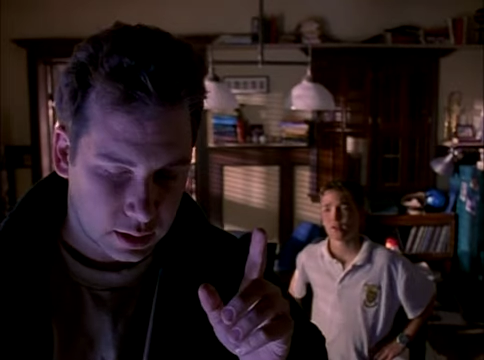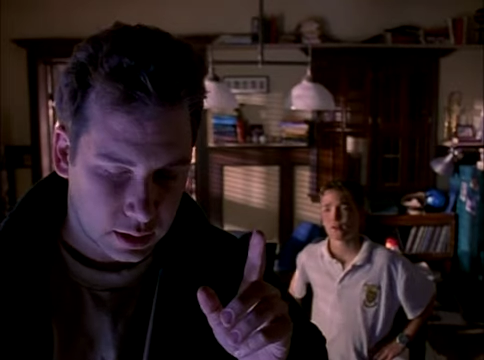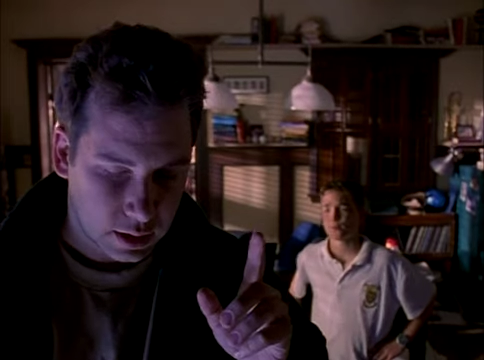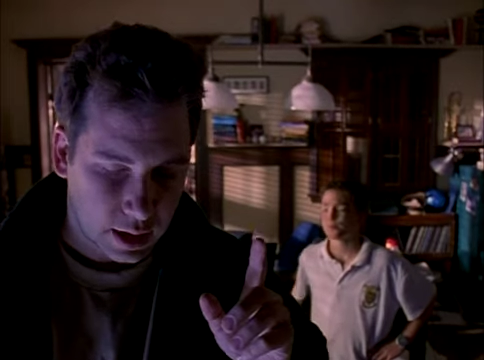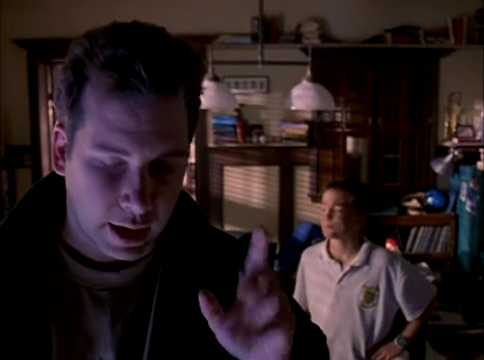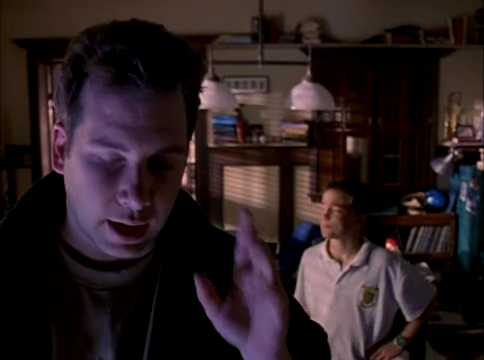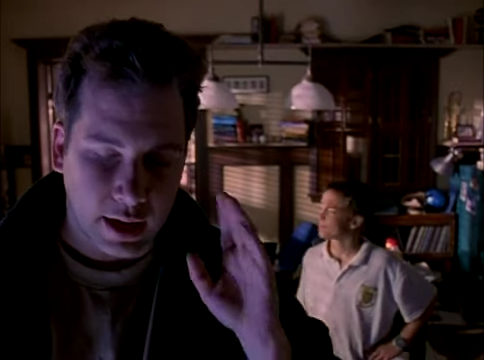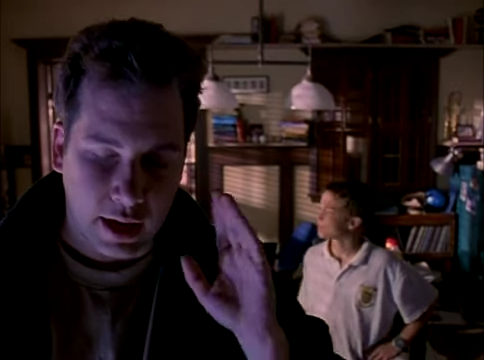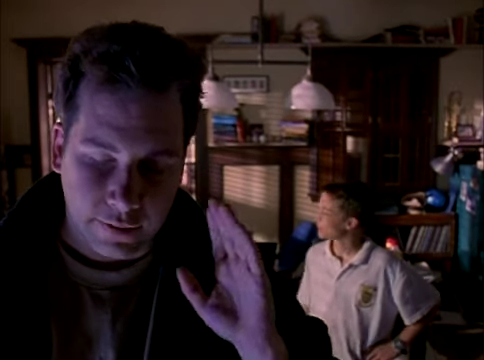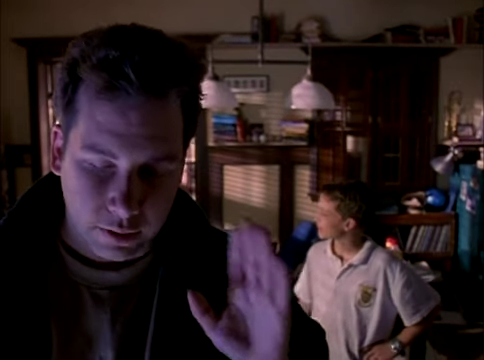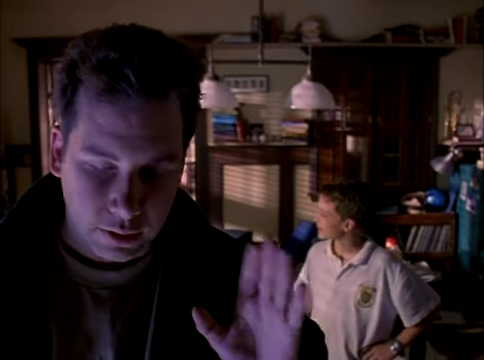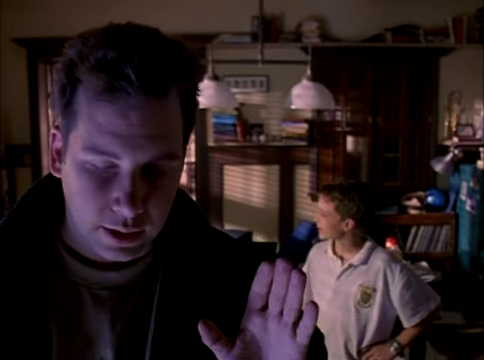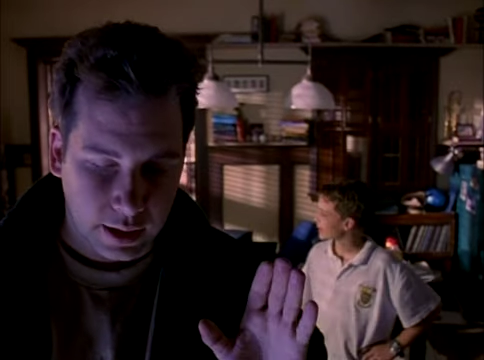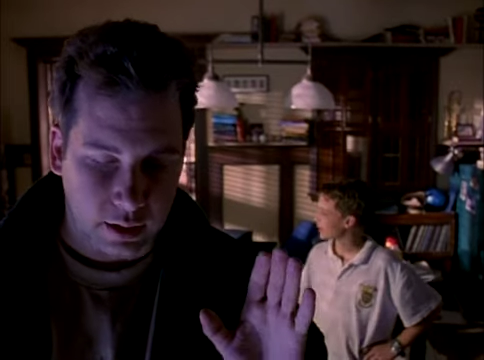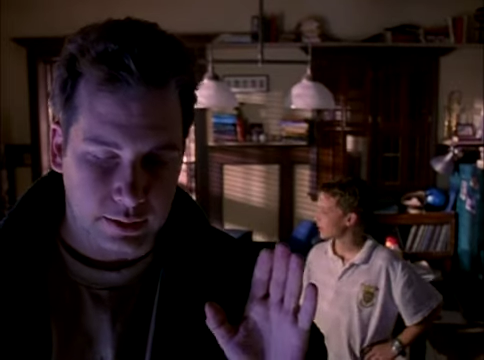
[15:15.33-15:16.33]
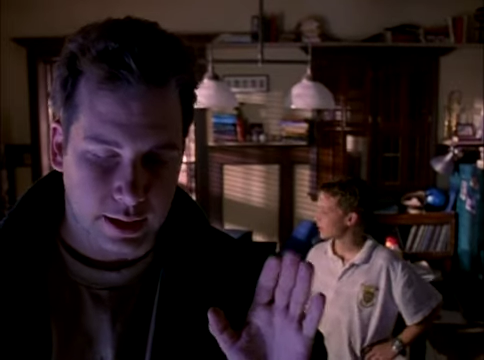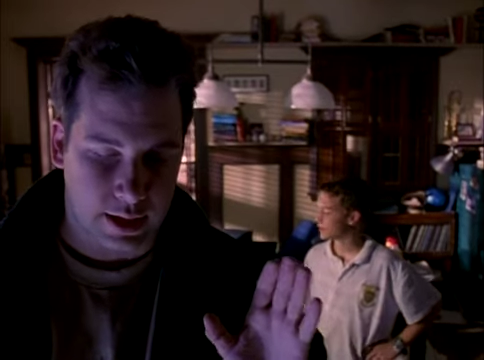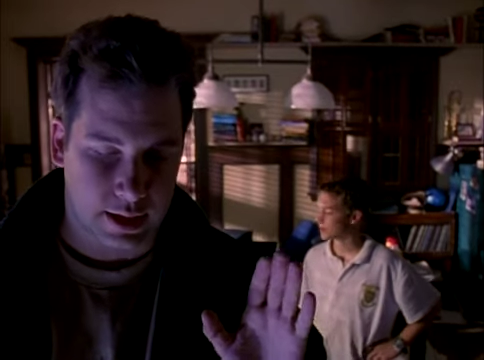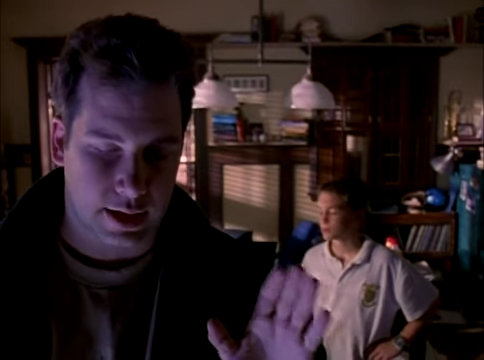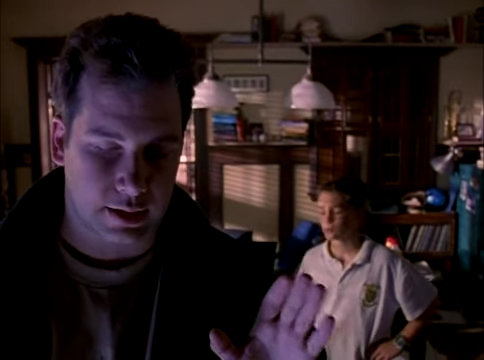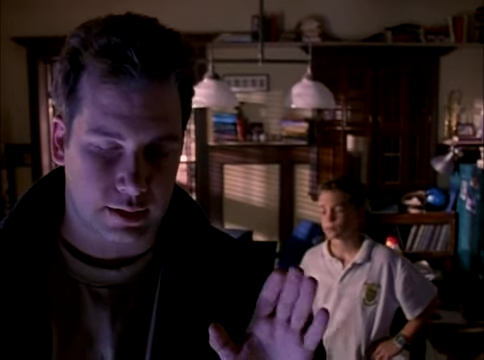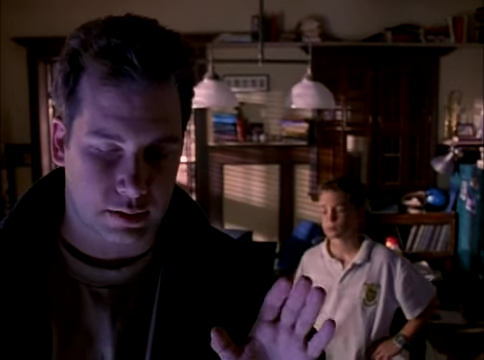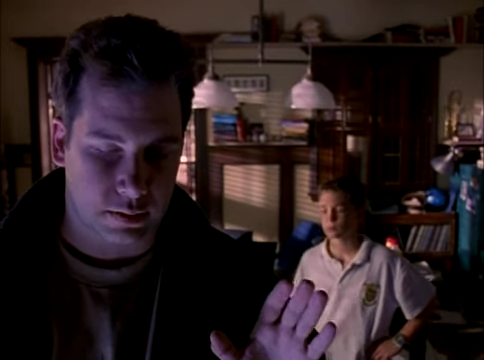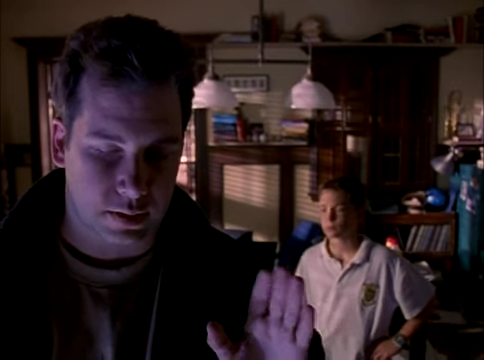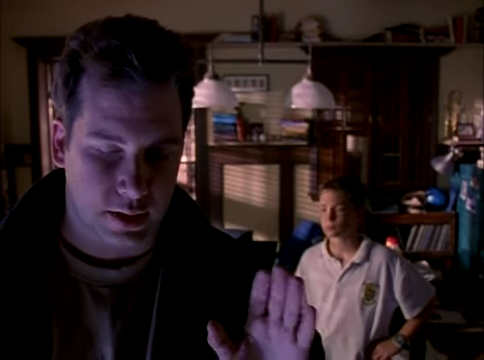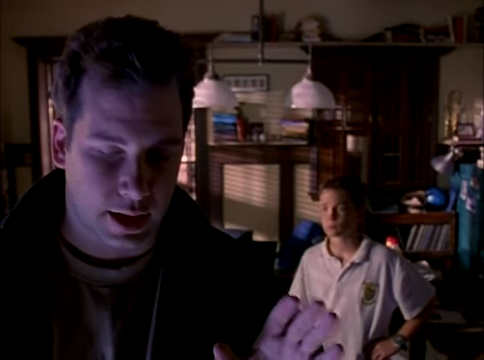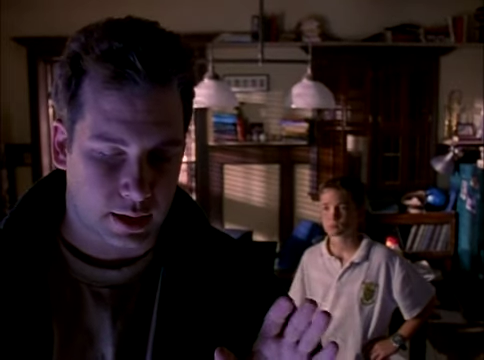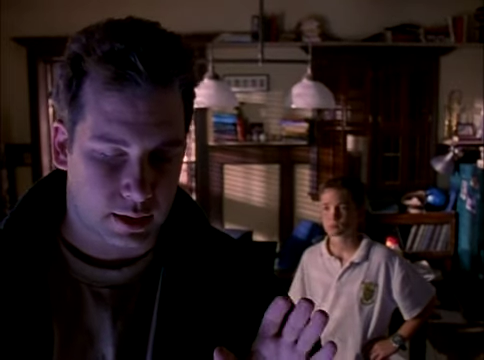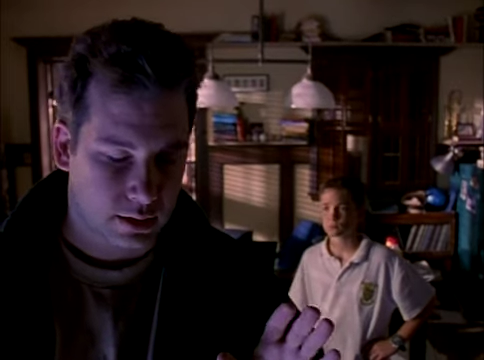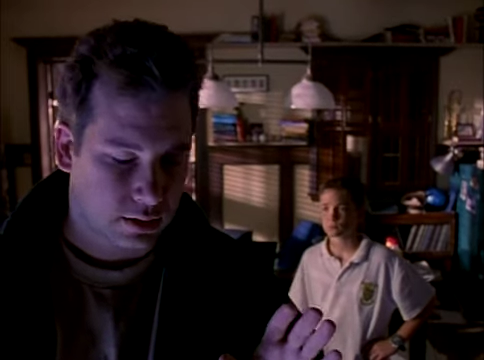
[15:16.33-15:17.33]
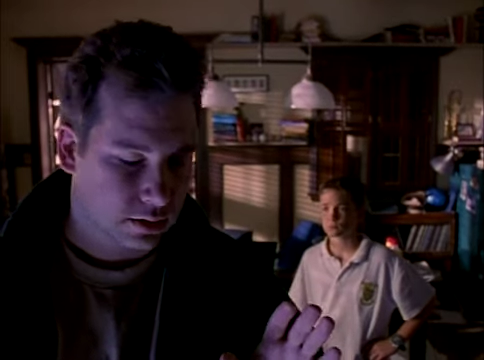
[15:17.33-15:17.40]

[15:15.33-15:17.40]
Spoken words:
And I never held that against you, Zack.